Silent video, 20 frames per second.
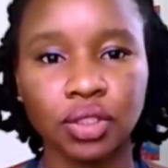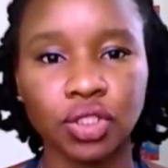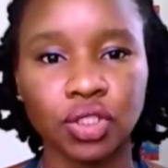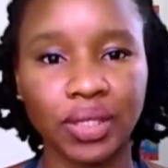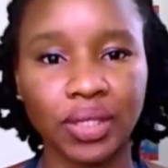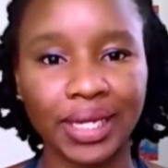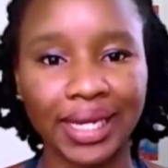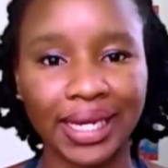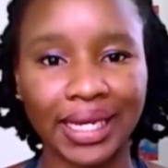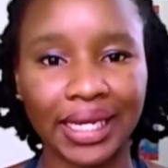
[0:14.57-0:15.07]

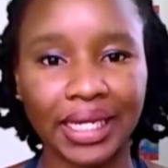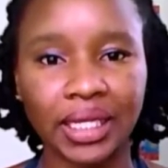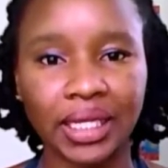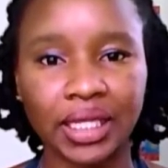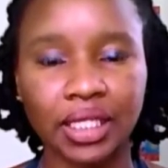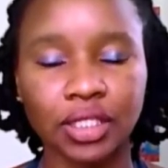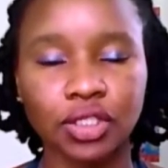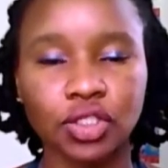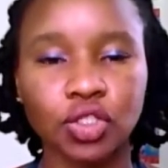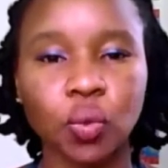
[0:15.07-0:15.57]
to 8th
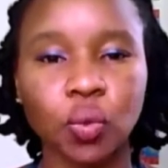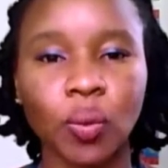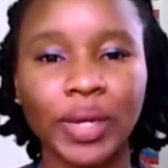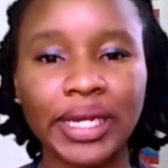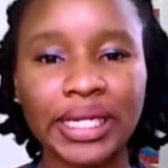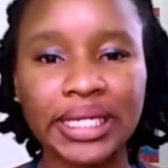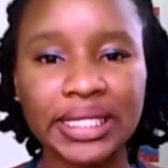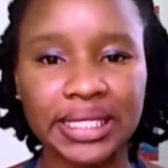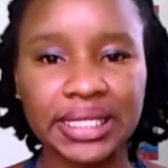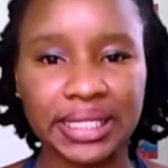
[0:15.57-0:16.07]

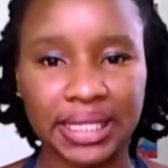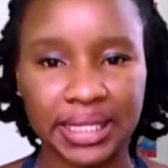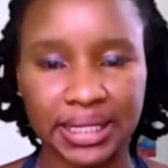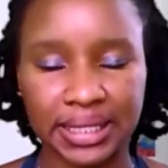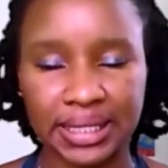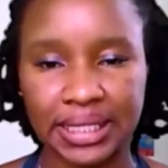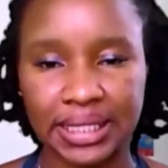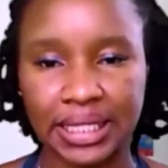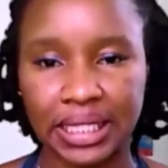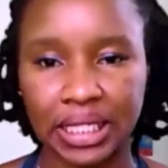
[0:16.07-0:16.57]

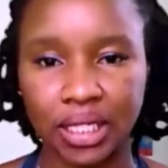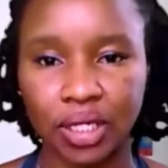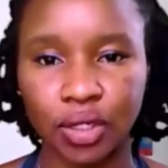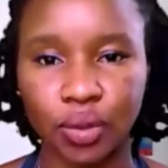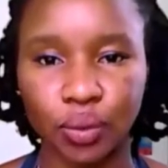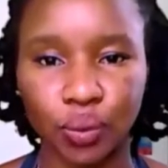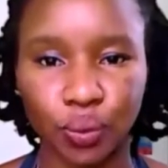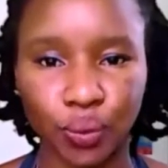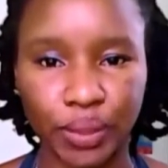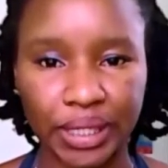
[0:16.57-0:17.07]
2016
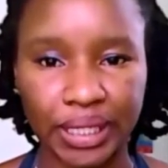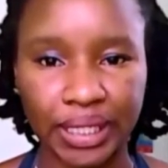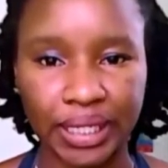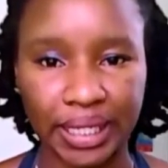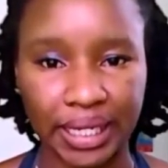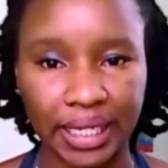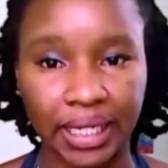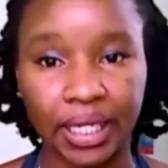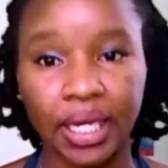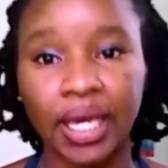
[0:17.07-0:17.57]

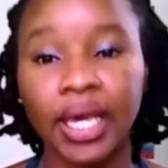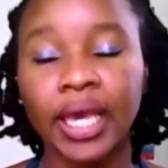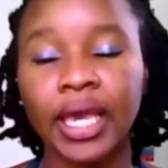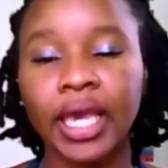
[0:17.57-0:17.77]
reading.